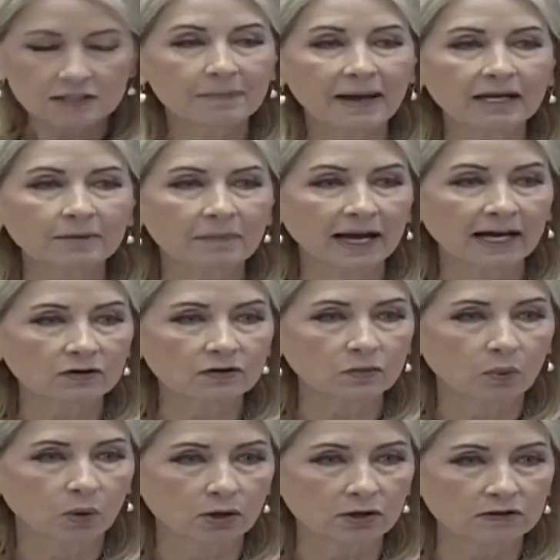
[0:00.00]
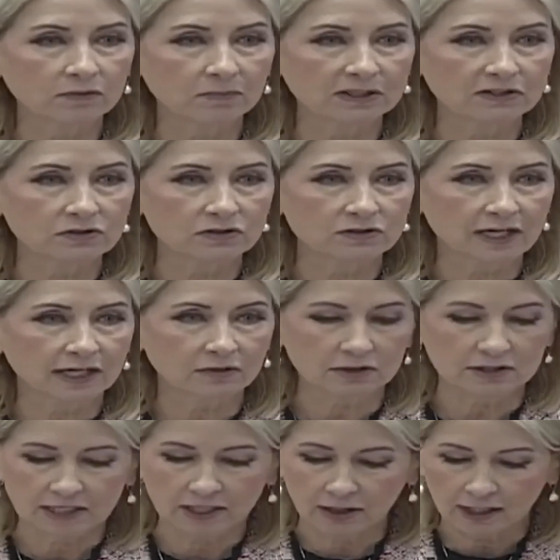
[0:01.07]
To make matters worse, Mister
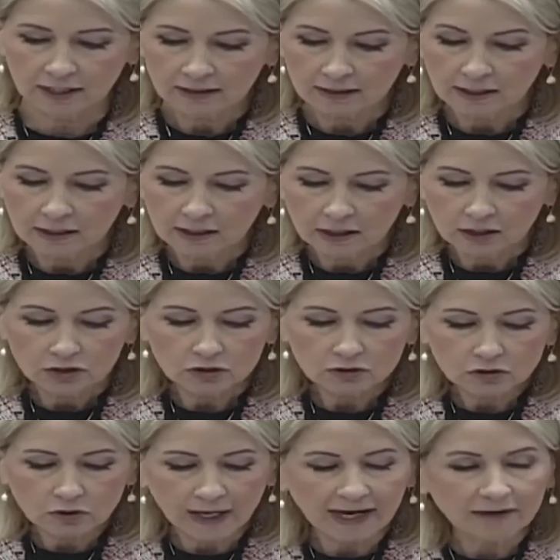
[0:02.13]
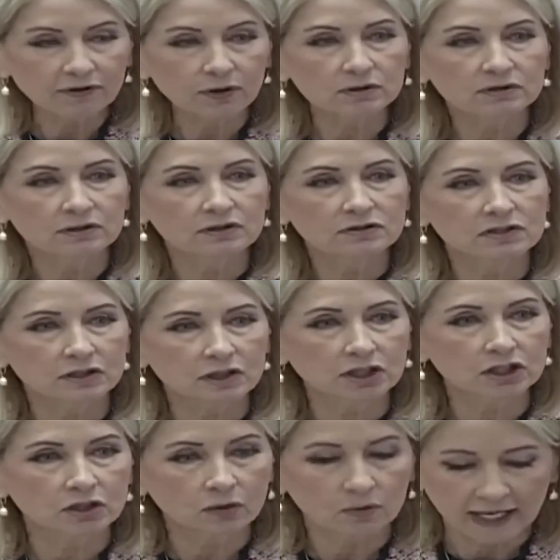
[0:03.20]
Secretary, you traveled to the
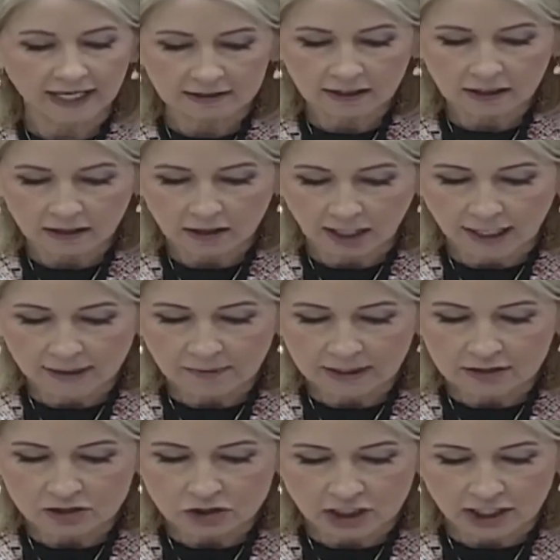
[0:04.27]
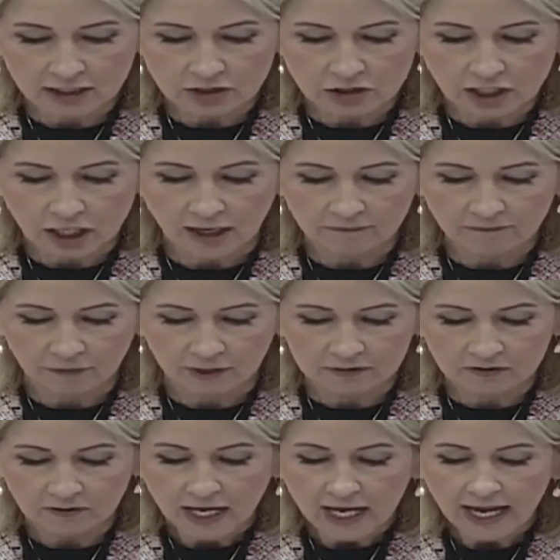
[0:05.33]
U N Climate Change
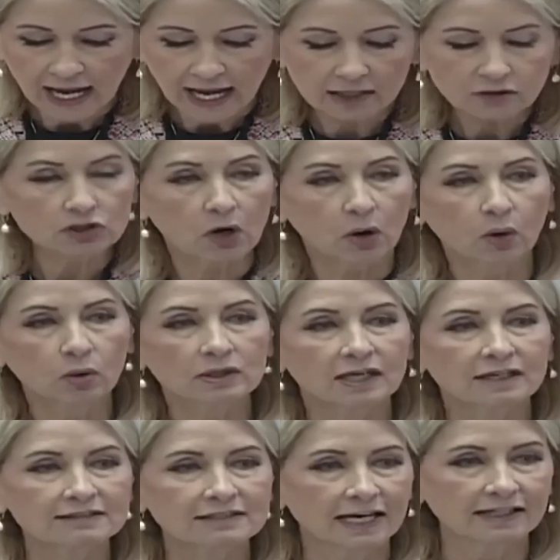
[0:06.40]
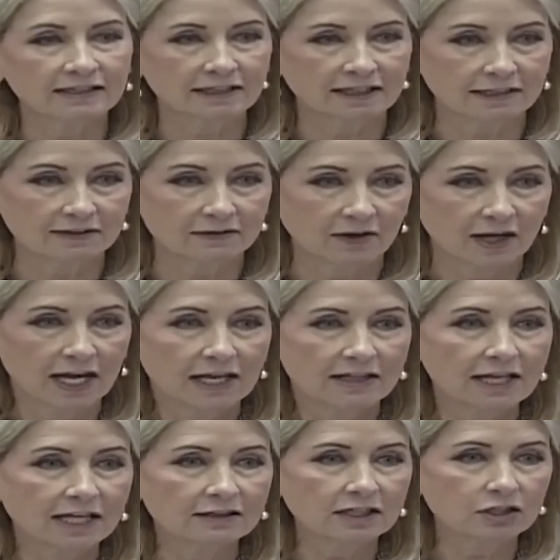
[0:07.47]
Conference and told attendees
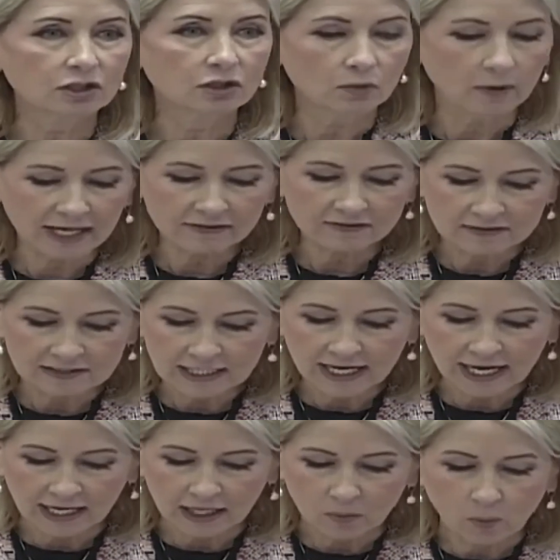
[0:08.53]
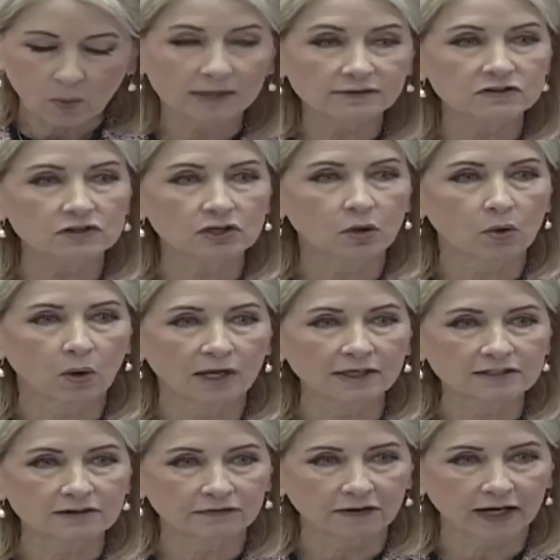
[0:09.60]
that the U S D A wants to
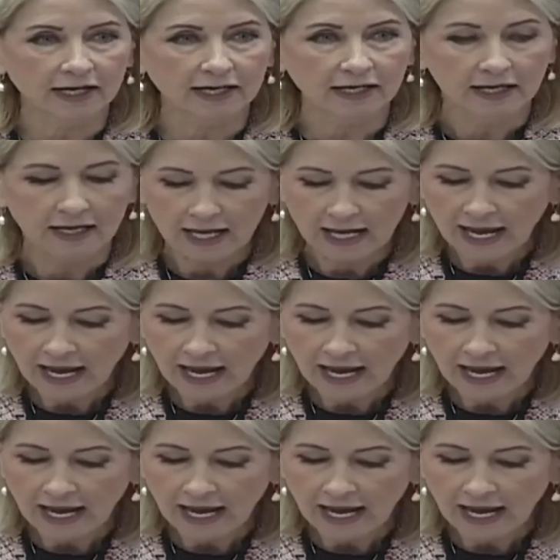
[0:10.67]
quantify